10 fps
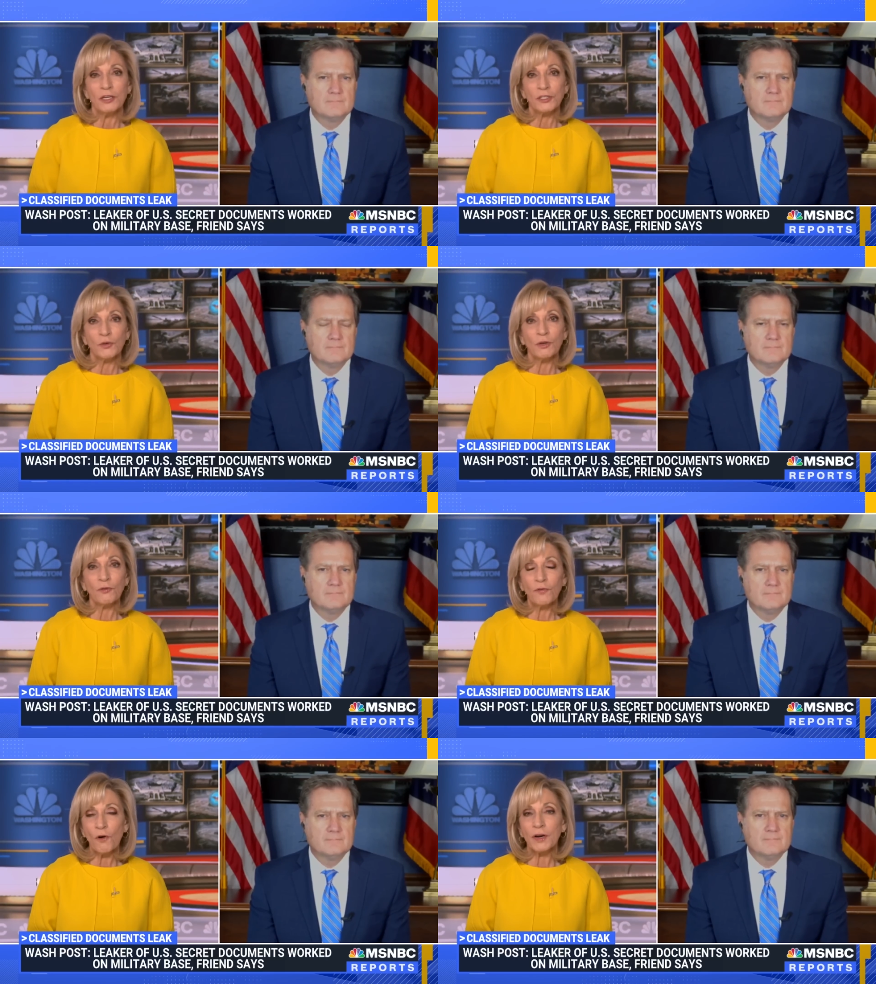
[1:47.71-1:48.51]
Speaker 1: So there
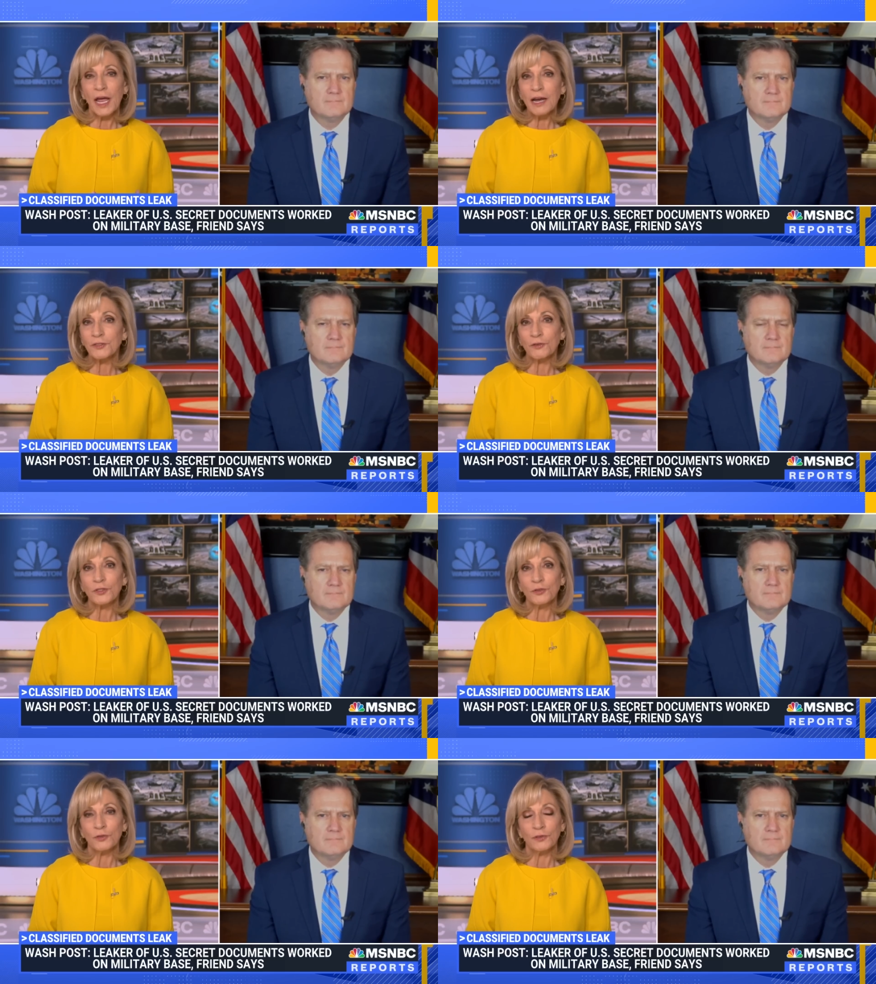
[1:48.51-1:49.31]
were foreign
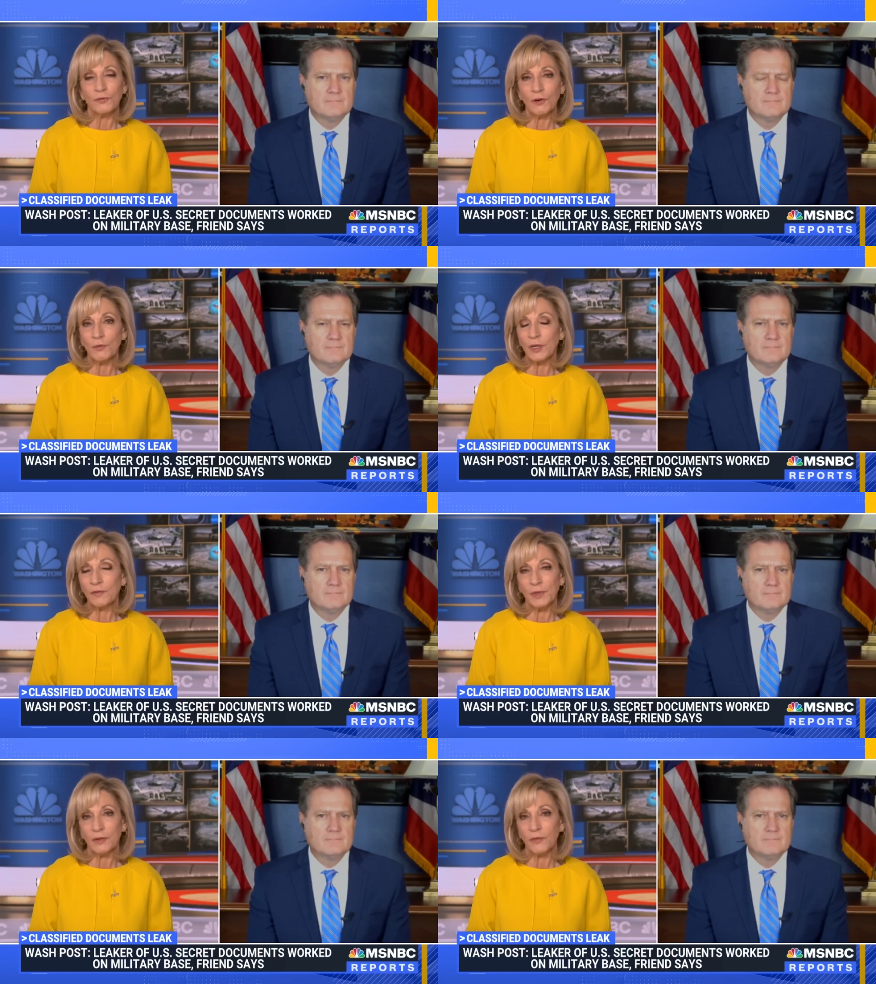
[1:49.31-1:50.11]
actors who could very well
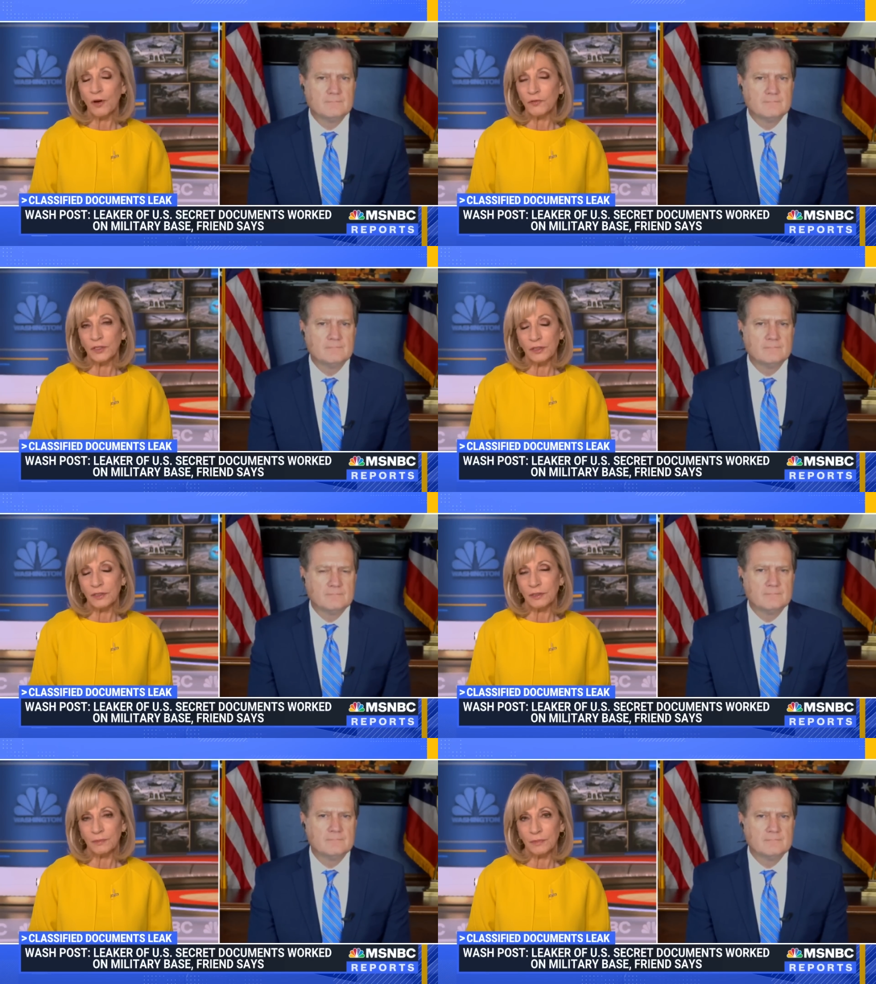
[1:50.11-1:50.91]
have been involved in
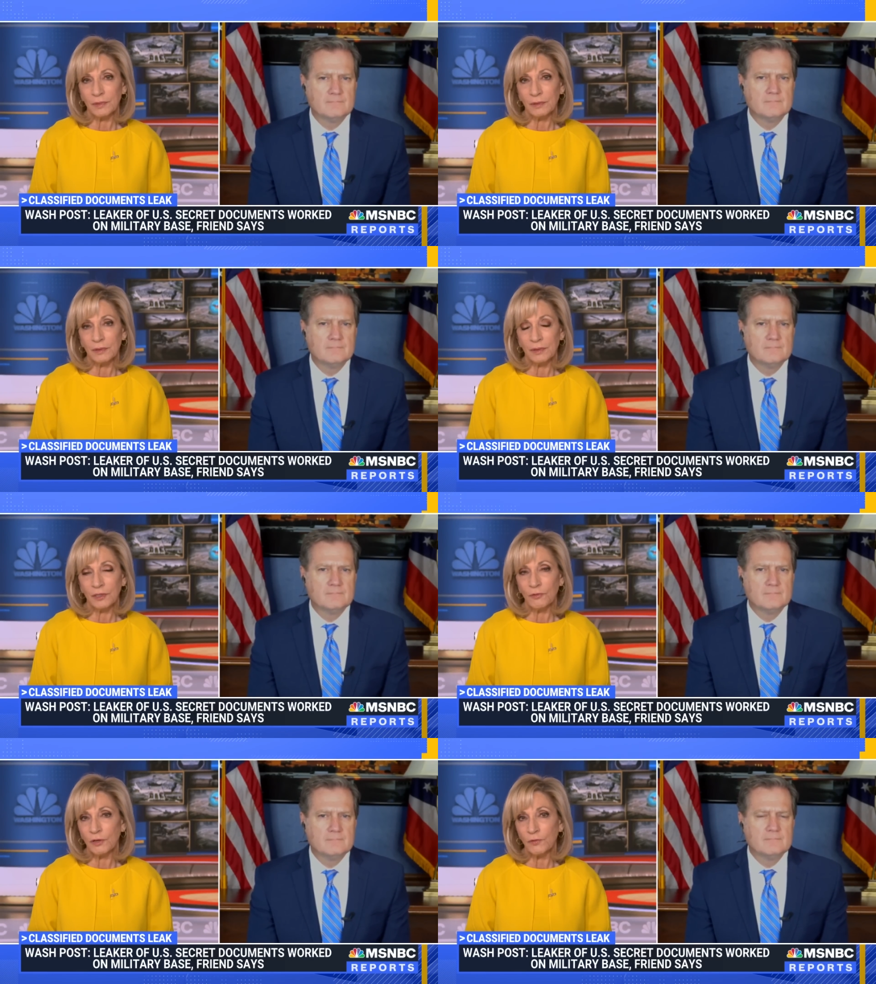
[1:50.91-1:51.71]
this,
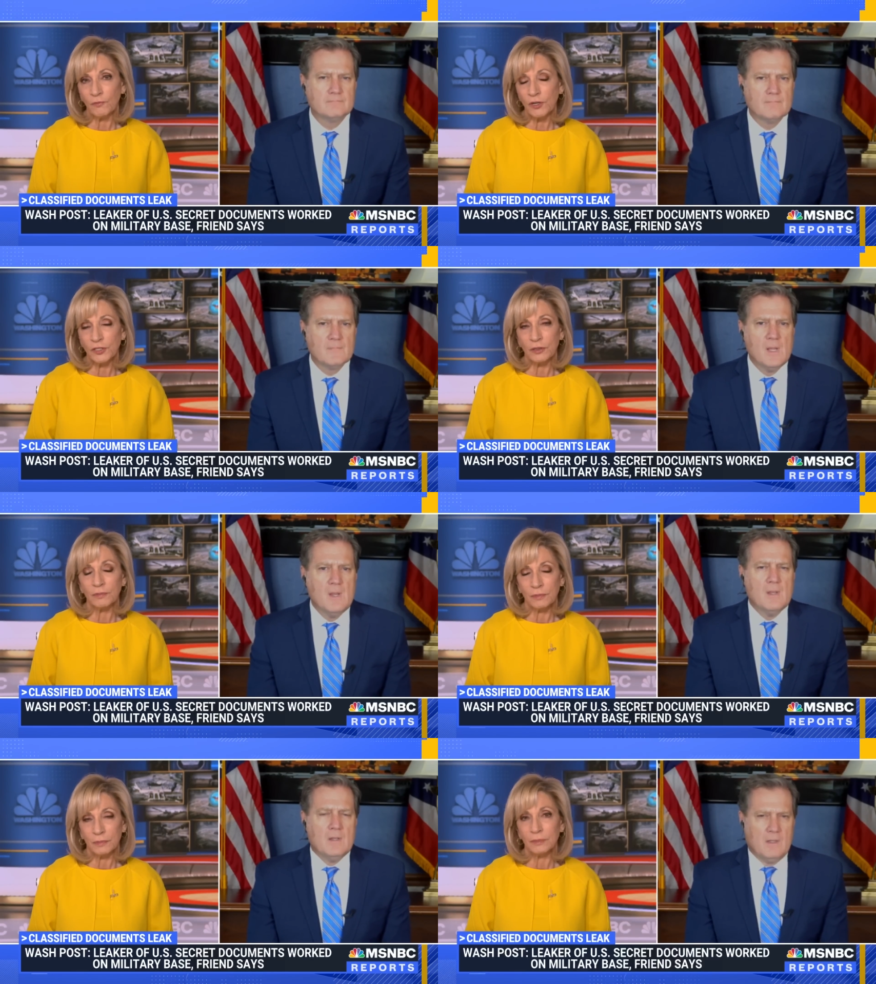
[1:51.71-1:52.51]
including from Russia.
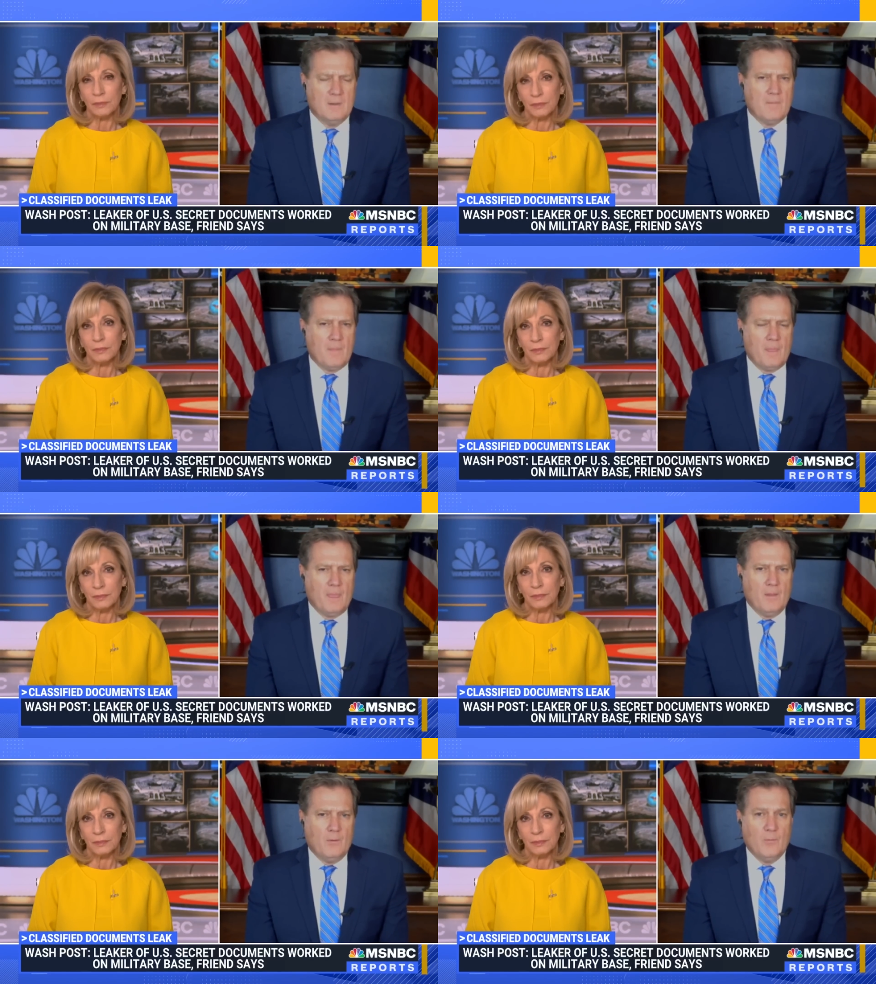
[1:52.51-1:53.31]

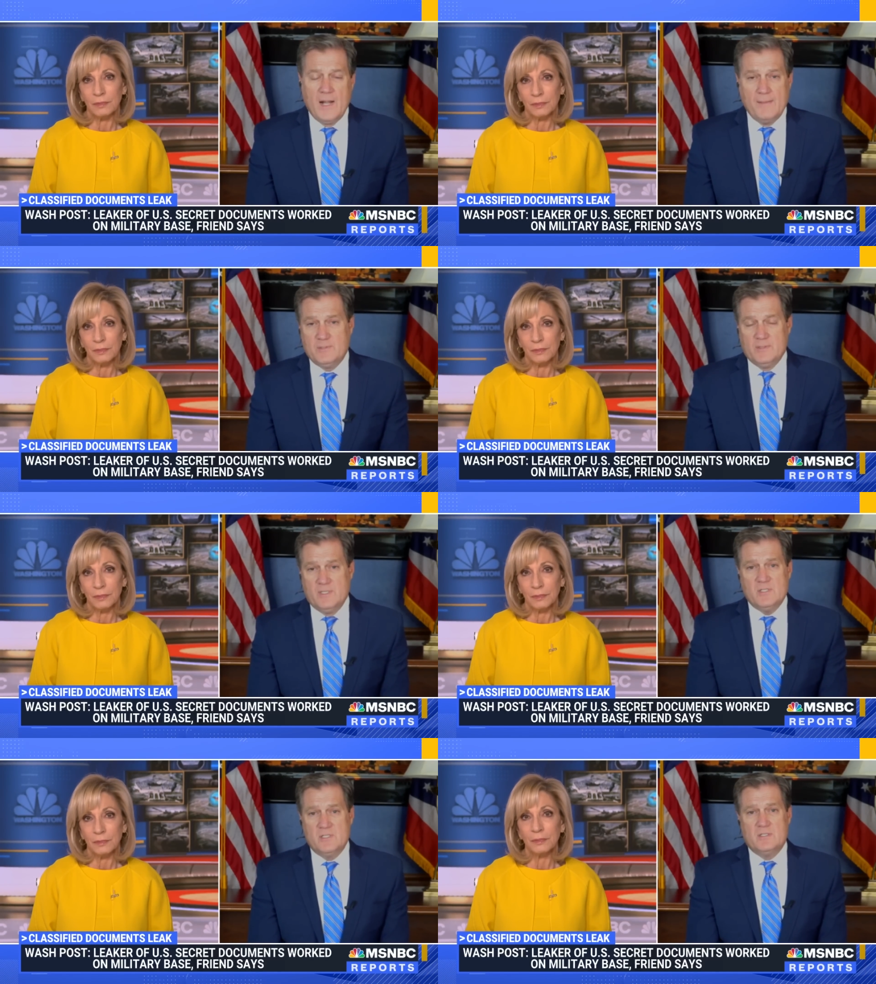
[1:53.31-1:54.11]
Speaker 2: Right, absolutely. This
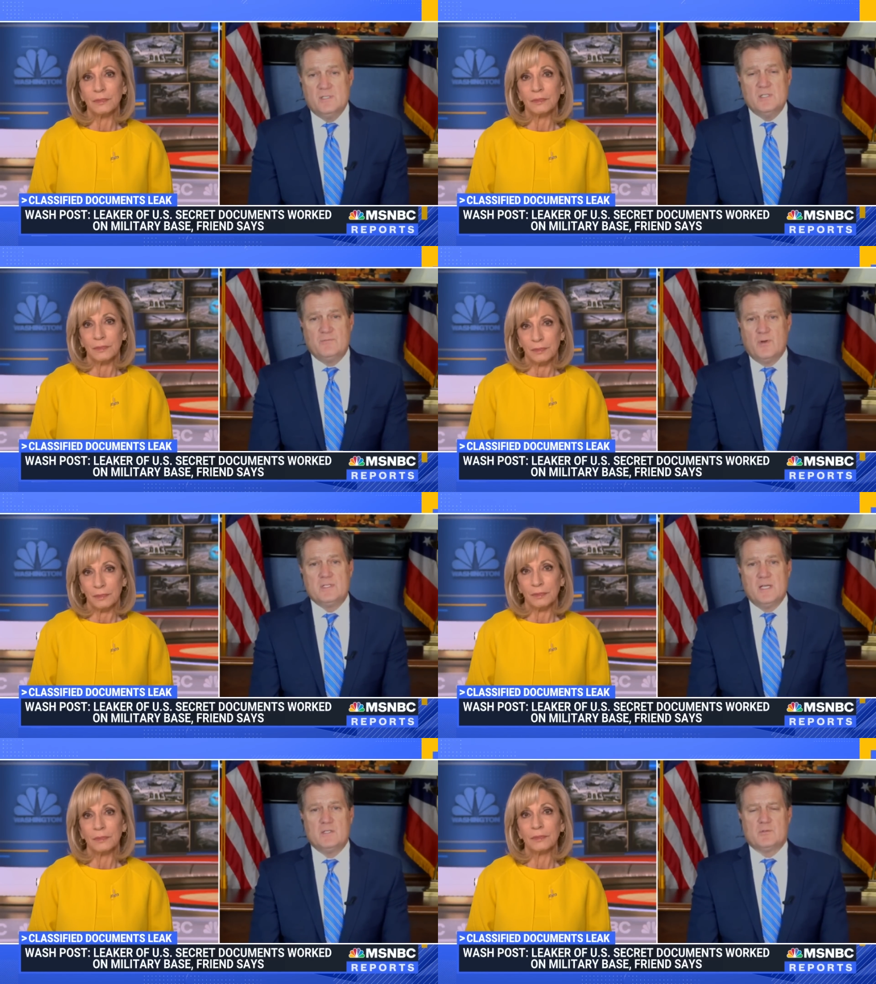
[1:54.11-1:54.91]
is this is very
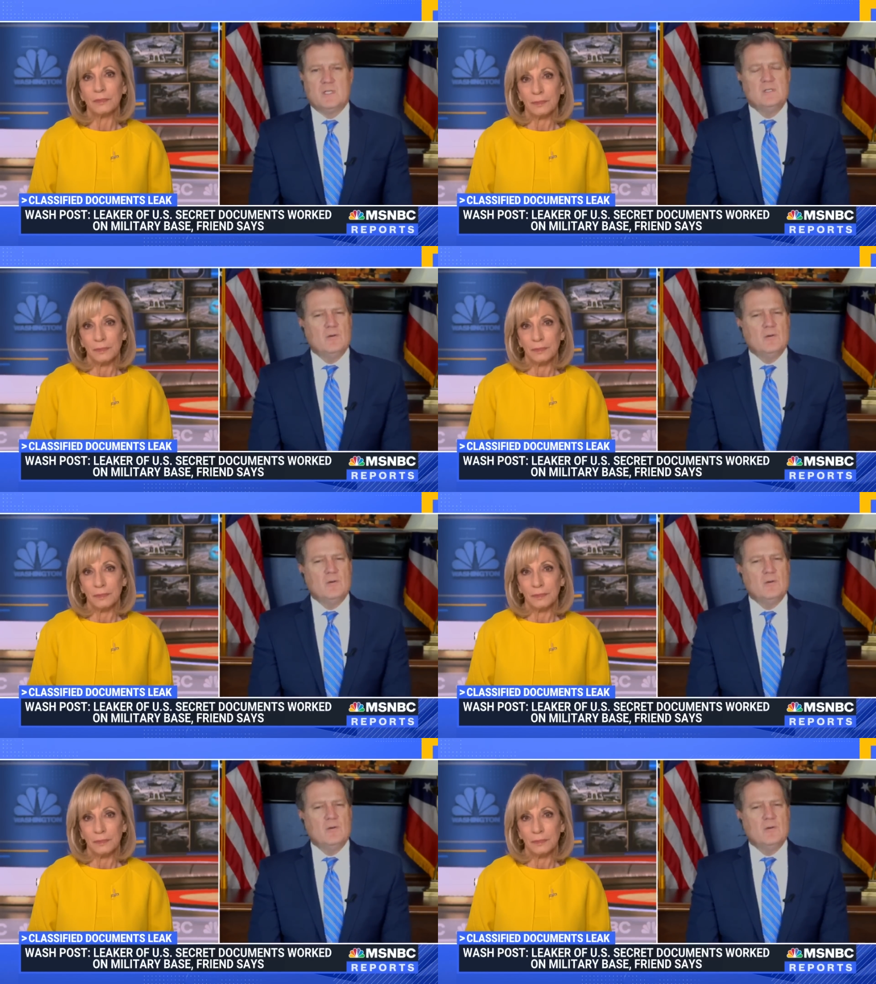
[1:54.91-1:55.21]
dangerous, and you know